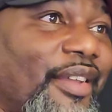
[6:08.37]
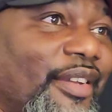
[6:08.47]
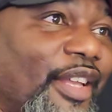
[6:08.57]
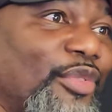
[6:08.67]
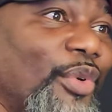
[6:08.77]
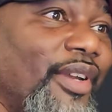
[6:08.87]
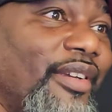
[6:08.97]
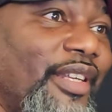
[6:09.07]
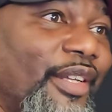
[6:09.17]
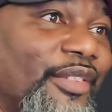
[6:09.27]
That's what
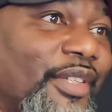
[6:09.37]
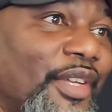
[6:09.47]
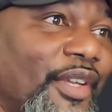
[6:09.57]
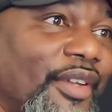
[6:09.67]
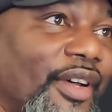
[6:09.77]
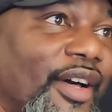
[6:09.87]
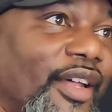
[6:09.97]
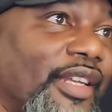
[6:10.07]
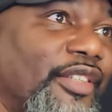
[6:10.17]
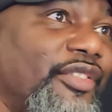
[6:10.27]
it is.
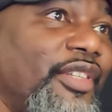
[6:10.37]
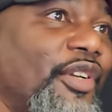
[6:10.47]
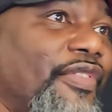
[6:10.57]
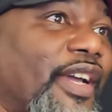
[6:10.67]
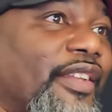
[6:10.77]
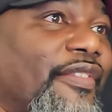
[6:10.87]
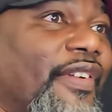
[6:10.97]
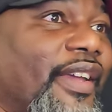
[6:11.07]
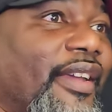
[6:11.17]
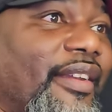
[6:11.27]
Let's see if I can
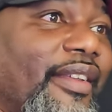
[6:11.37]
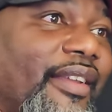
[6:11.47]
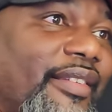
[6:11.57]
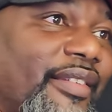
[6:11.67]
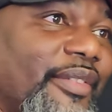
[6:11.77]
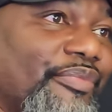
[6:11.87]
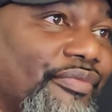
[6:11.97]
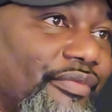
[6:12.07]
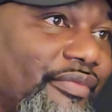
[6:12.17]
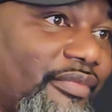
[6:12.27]
find this.
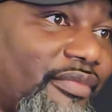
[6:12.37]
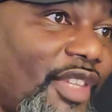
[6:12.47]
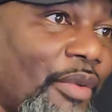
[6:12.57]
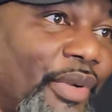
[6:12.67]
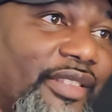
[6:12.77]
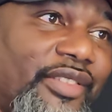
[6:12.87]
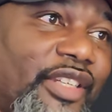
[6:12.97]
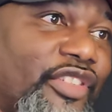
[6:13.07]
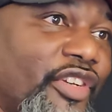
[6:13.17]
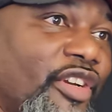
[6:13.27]
But
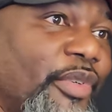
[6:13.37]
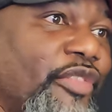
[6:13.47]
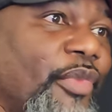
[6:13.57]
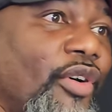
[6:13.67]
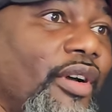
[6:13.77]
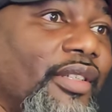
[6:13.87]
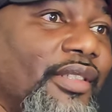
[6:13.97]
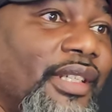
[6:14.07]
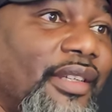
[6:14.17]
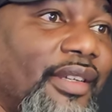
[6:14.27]
since Kirby Smart
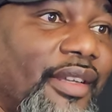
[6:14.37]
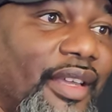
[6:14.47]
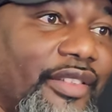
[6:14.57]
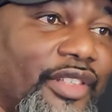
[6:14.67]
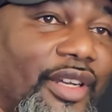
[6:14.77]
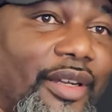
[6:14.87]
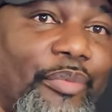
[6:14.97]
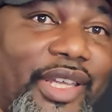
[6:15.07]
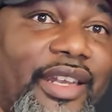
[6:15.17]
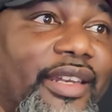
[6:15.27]
has
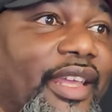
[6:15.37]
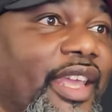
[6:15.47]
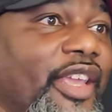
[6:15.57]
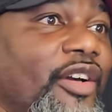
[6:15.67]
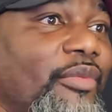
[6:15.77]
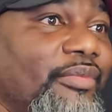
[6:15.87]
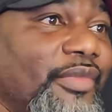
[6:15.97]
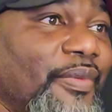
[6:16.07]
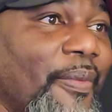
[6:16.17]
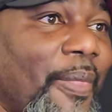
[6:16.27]
been at the helm
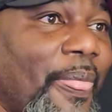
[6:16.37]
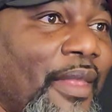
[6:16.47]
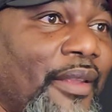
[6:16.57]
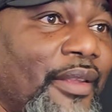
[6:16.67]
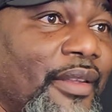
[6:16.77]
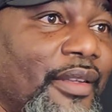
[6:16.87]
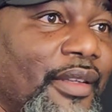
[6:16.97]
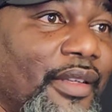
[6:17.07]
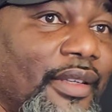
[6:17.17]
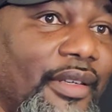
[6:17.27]

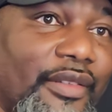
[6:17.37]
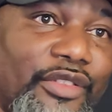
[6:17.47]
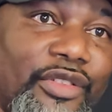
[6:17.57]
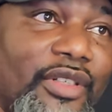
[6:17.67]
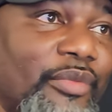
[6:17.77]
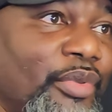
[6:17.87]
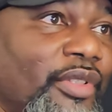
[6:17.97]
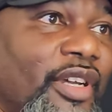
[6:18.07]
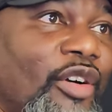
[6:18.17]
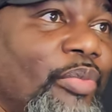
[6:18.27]
of the Georgia
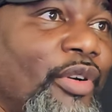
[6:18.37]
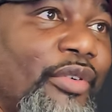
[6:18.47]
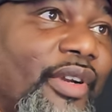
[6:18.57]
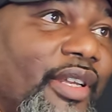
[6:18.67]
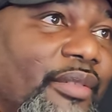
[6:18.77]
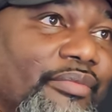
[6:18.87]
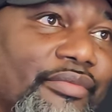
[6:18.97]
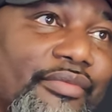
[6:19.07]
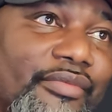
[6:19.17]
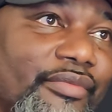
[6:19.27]
Bulldog program,
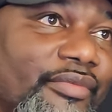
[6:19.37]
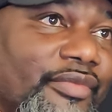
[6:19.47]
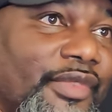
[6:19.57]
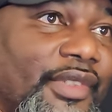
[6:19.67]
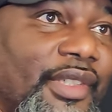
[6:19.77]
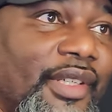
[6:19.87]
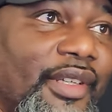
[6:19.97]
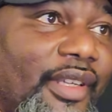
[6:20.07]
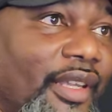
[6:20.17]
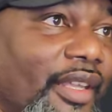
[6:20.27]

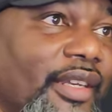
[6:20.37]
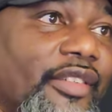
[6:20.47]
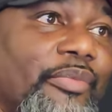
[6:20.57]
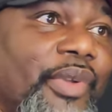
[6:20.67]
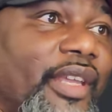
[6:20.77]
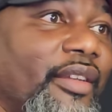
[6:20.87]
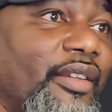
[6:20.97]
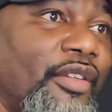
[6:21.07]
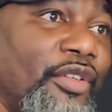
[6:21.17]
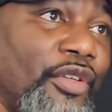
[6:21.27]
it has been
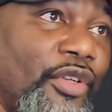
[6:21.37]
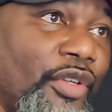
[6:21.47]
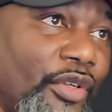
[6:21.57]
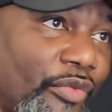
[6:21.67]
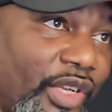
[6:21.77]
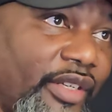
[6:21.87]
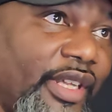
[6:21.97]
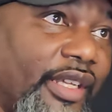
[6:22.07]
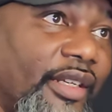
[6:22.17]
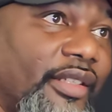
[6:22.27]

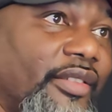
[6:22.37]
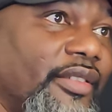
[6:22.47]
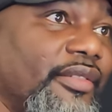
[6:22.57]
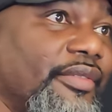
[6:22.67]
ridiculous.